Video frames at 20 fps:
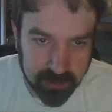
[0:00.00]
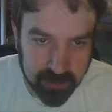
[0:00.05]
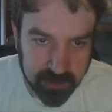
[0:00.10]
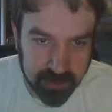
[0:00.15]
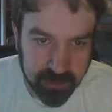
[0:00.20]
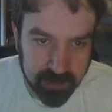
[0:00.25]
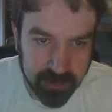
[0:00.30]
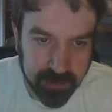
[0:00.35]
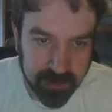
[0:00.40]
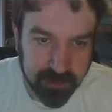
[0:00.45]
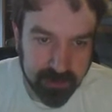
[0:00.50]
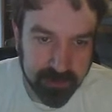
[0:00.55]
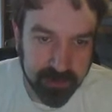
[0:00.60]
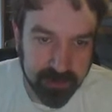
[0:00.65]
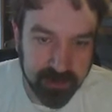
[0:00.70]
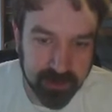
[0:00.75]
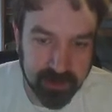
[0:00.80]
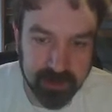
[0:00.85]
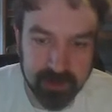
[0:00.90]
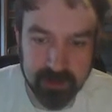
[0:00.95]
And then
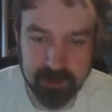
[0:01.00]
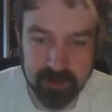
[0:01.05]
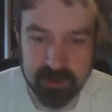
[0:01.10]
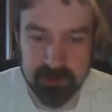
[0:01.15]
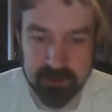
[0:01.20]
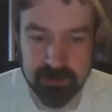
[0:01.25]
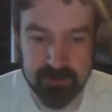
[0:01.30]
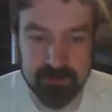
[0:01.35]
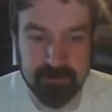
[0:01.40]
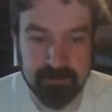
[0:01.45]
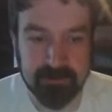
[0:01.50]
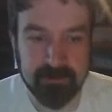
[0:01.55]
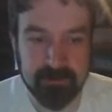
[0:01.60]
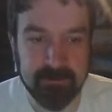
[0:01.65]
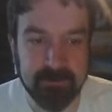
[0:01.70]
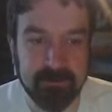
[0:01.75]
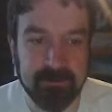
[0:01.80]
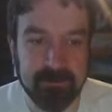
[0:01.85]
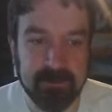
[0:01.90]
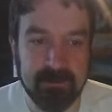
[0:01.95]
I
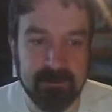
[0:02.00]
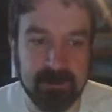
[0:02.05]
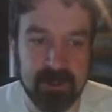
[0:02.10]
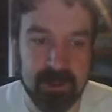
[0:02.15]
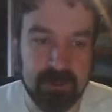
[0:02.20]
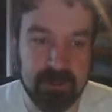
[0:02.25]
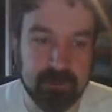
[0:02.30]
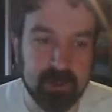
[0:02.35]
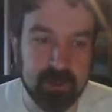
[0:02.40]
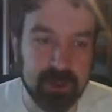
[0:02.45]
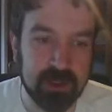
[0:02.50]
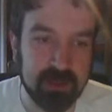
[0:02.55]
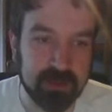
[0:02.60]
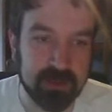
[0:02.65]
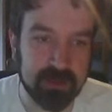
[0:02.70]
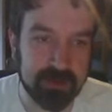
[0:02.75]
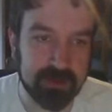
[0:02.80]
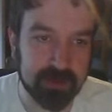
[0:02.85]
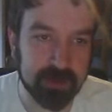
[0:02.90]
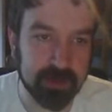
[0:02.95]
have many other
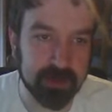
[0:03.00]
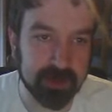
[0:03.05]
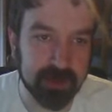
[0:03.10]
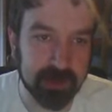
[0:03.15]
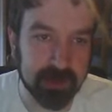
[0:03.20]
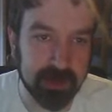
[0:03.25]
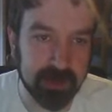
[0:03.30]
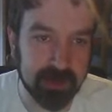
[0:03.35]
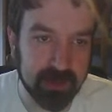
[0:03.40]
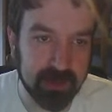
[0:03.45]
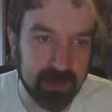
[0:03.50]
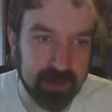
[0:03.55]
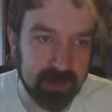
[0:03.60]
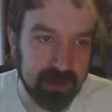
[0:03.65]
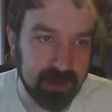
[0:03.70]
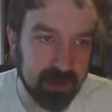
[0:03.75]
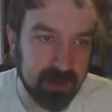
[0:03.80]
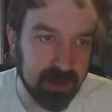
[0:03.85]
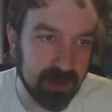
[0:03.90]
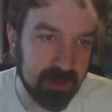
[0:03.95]
symbols, but
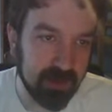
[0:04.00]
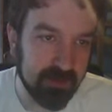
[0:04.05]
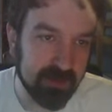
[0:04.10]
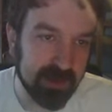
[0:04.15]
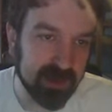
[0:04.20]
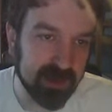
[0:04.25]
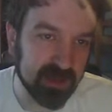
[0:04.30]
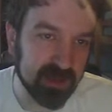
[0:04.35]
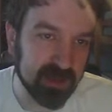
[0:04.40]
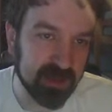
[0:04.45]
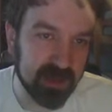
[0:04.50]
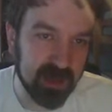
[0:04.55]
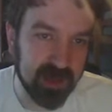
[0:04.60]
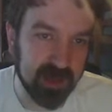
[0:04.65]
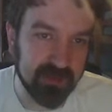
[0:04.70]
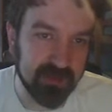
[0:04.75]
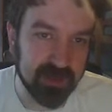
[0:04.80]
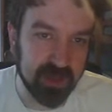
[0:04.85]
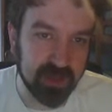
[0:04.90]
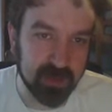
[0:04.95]
I've gone
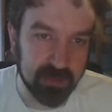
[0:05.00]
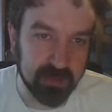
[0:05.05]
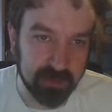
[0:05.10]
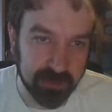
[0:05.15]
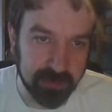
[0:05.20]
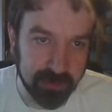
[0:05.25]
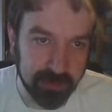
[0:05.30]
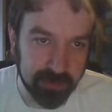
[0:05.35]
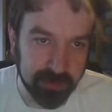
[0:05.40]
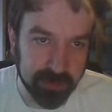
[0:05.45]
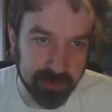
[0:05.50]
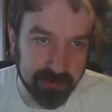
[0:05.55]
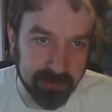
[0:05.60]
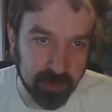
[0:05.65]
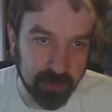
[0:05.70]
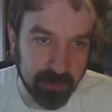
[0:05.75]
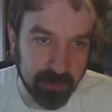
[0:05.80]
over those before.